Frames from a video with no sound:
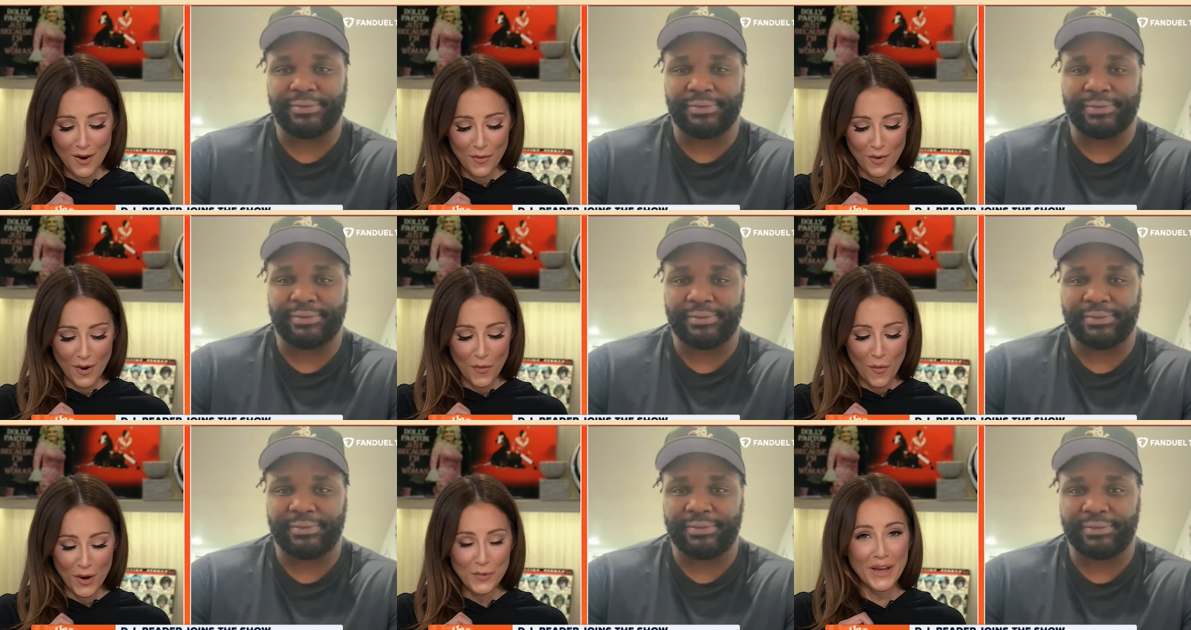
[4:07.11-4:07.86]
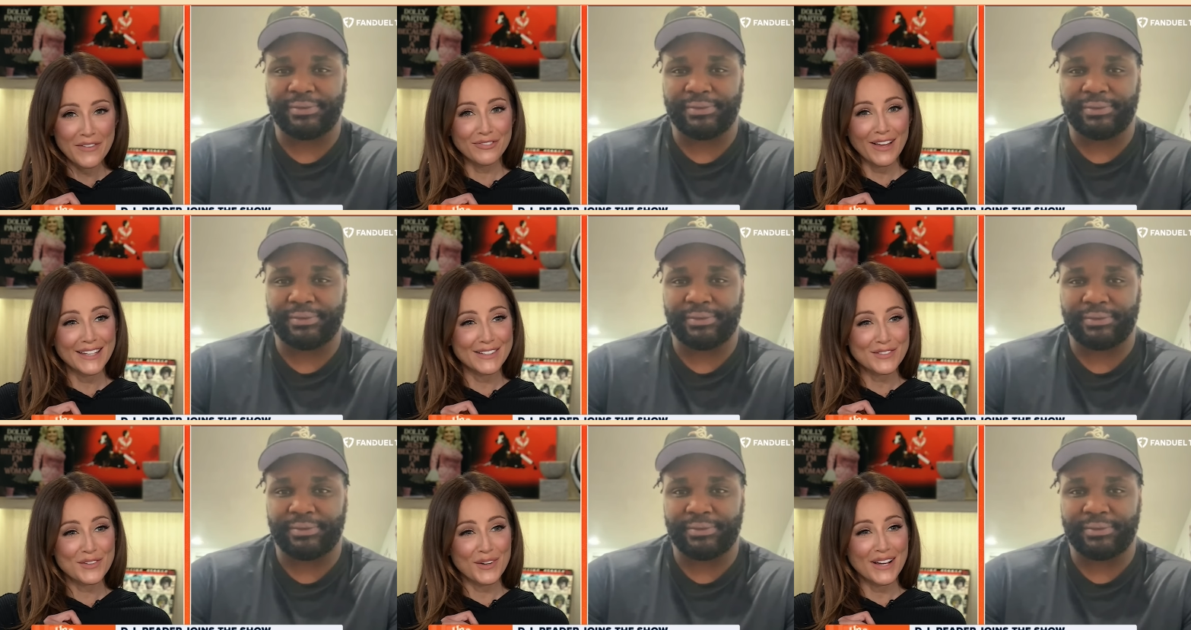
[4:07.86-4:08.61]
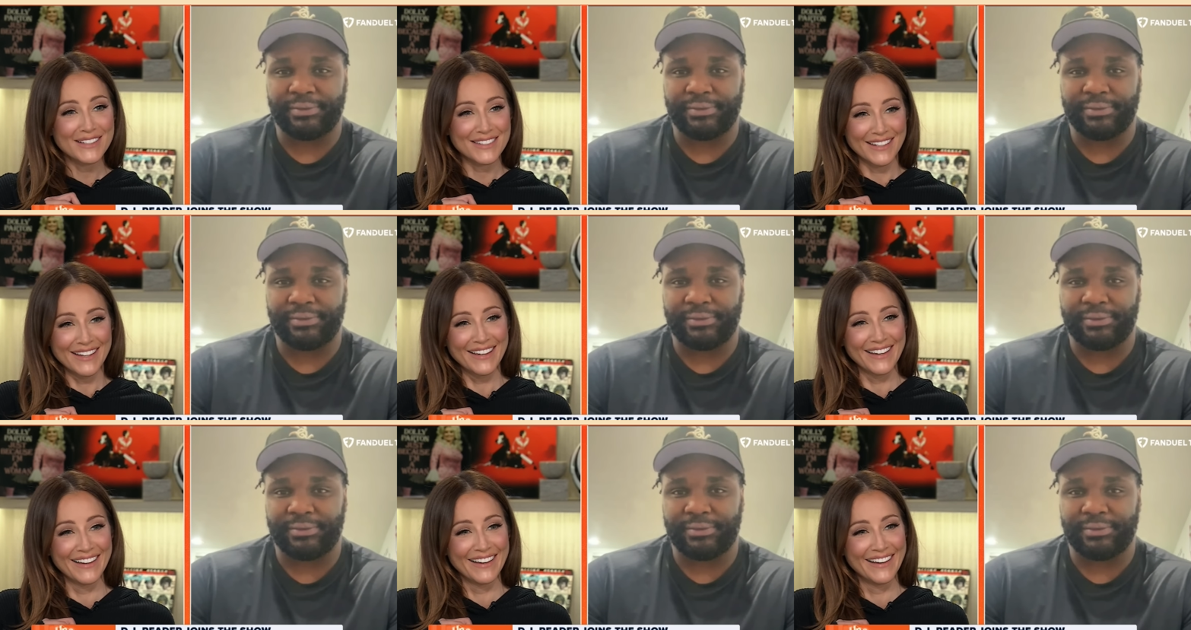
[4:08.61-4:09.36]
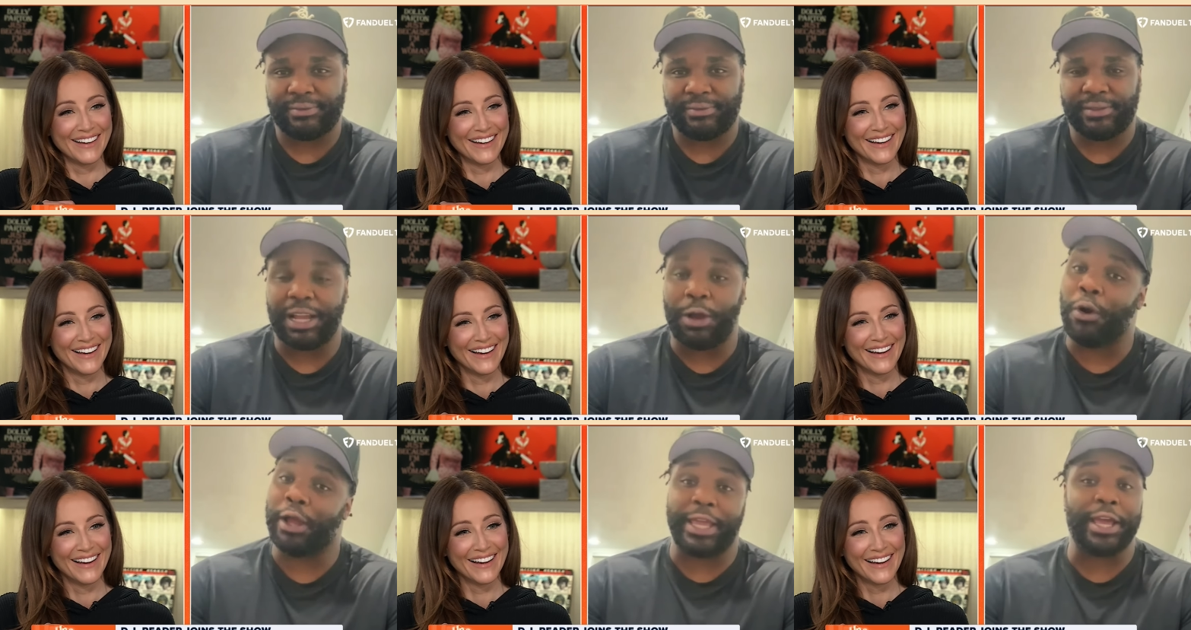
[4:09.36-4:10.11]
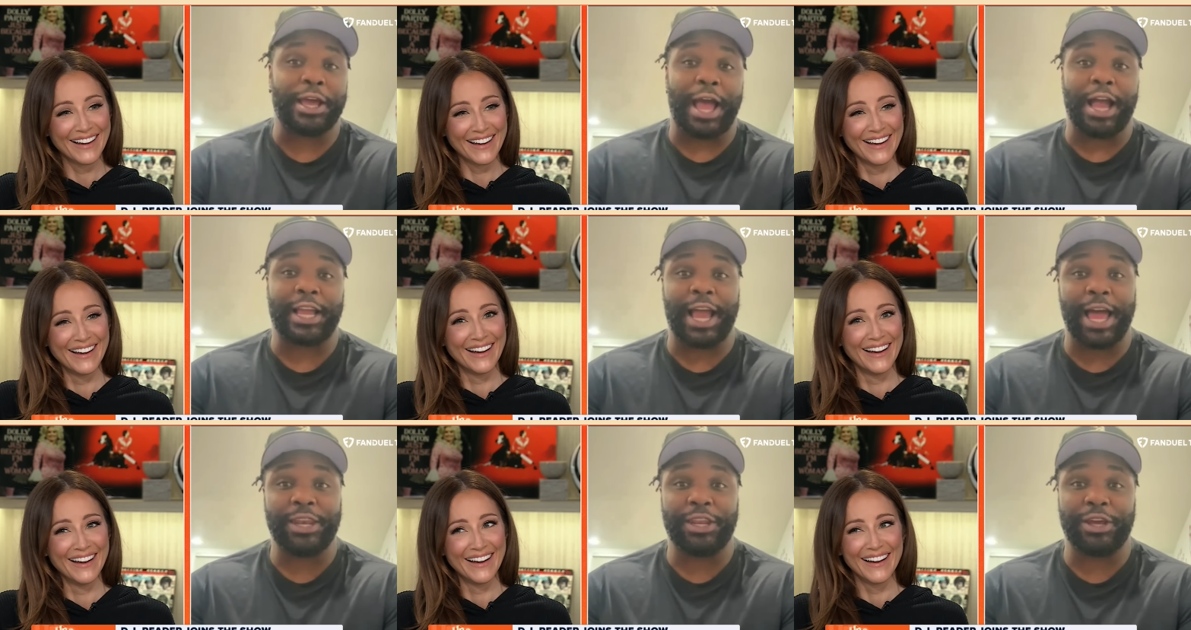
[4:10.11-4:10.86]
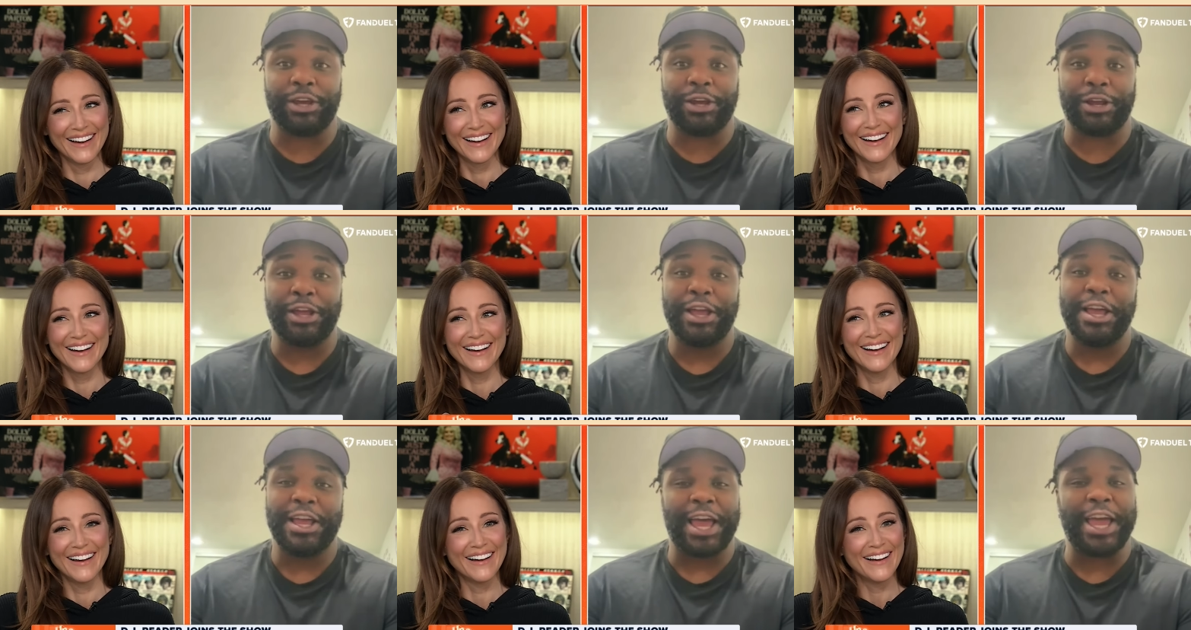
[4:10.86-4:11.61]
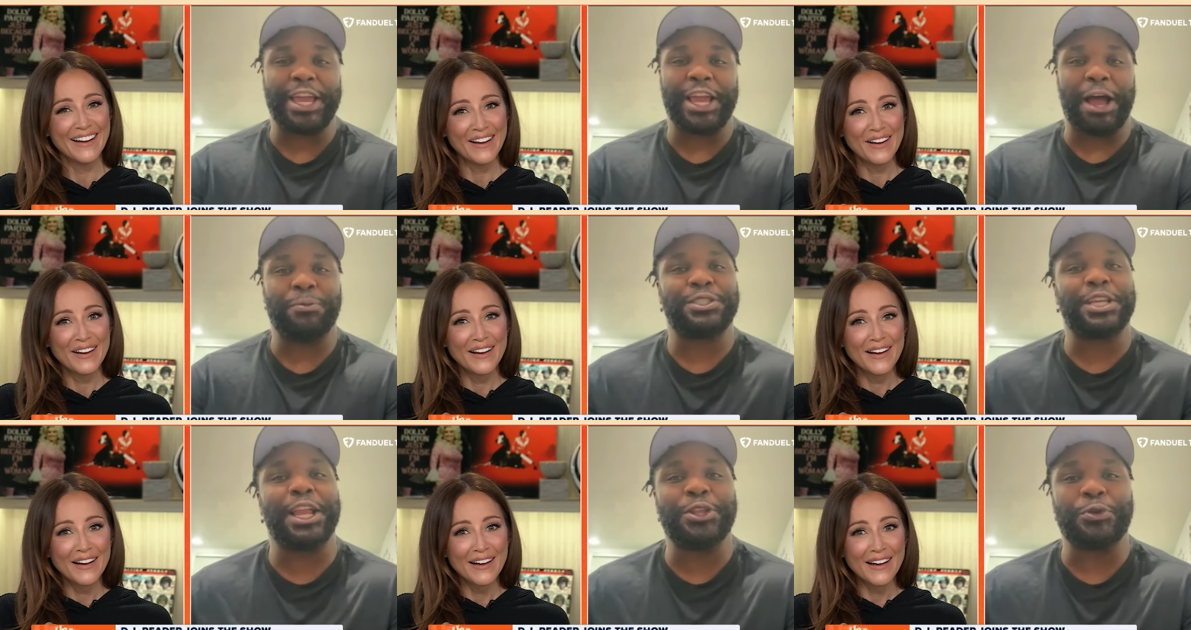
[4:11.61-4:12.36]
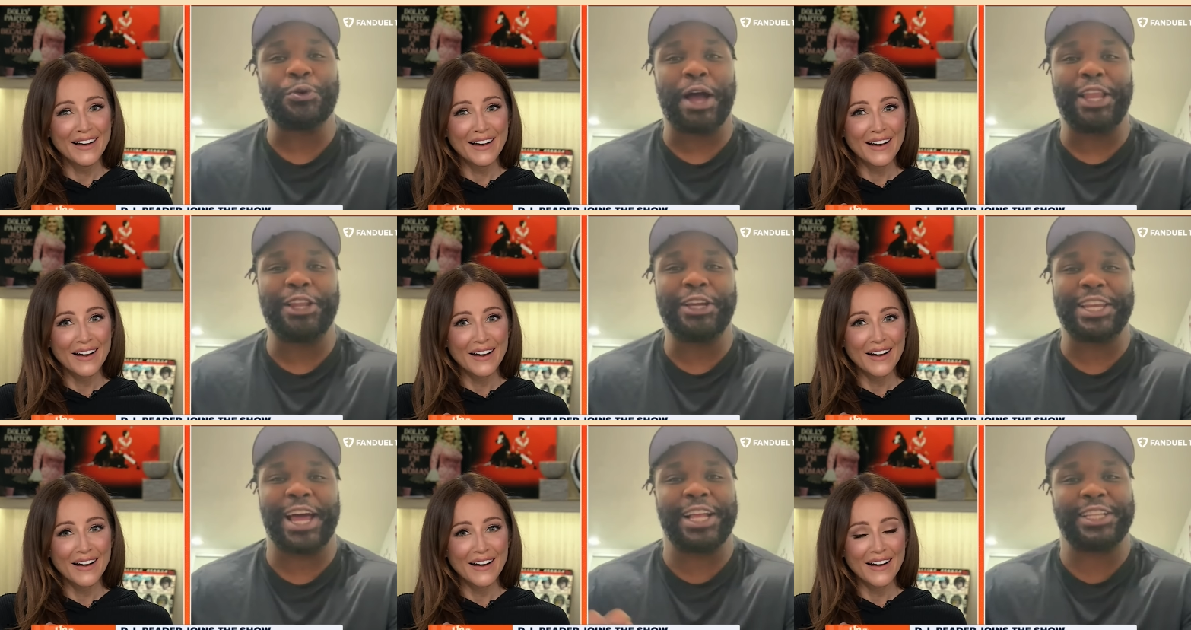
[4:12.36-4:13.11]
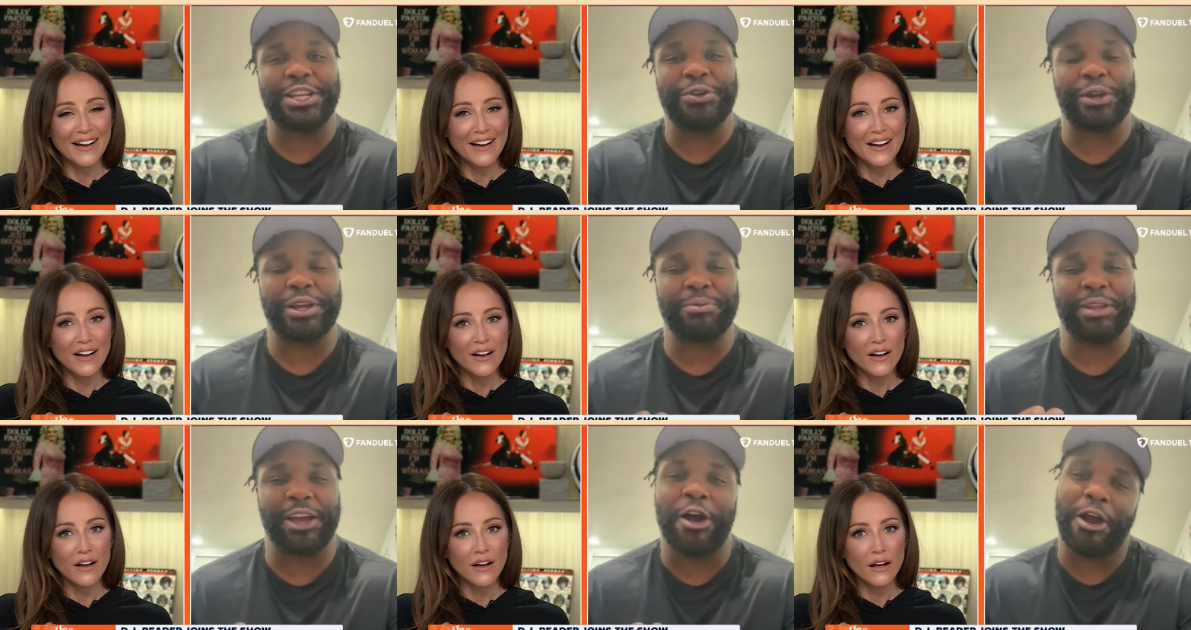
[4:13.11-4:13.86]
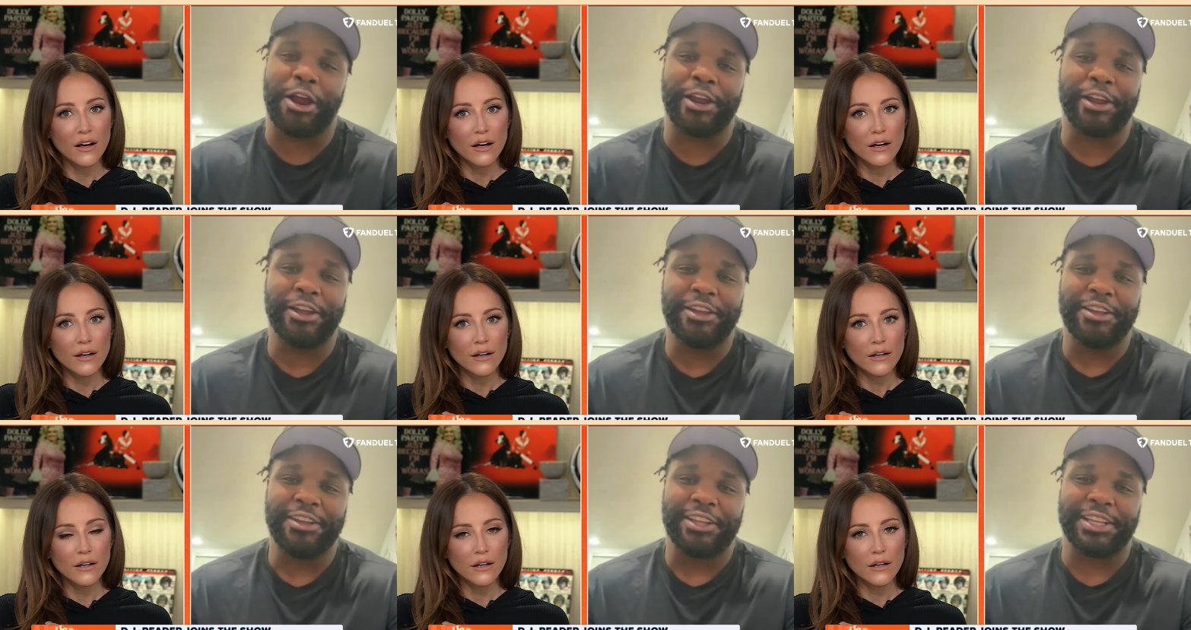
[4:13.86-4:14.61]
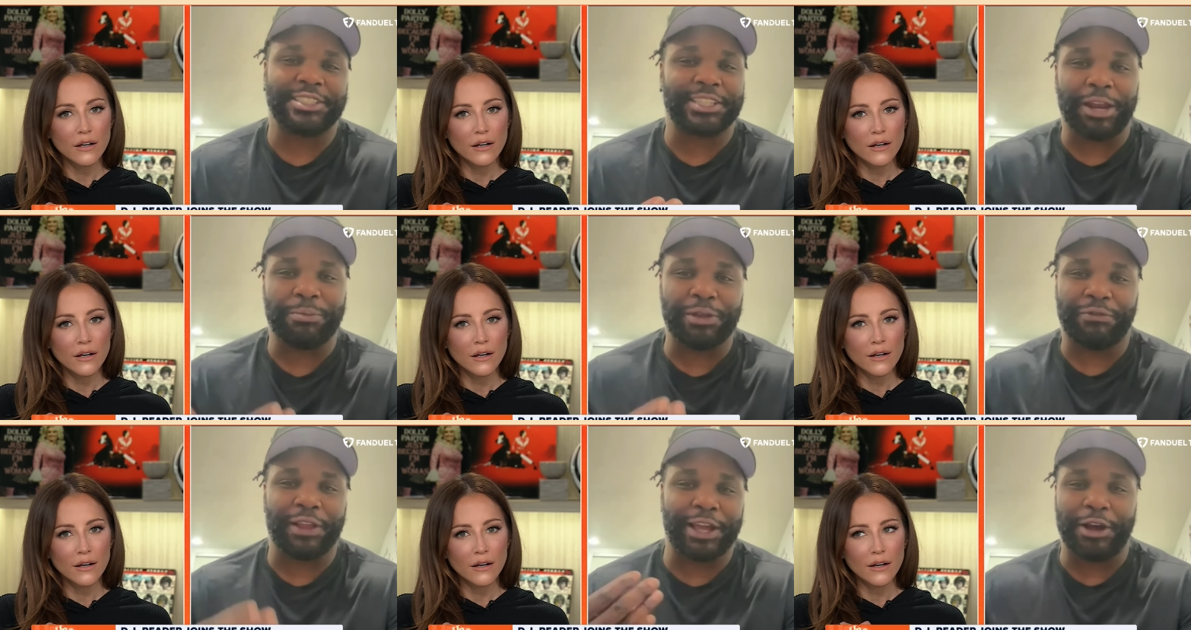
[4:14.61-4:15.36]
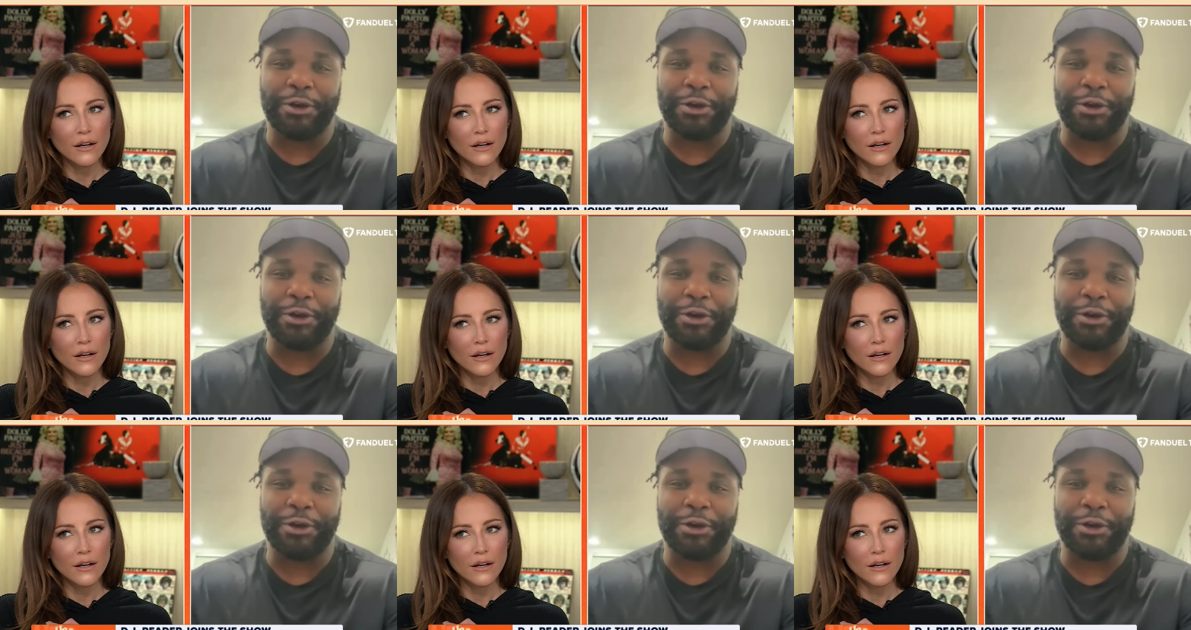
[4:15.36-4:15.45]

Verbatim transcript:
Speaker 1: a, a one-way flight is crazy.
Speaker 2: I went, yeah, I got there. Hey, I'm telling you, I look at the itinerary, I'm like, all right, it's got to be a flight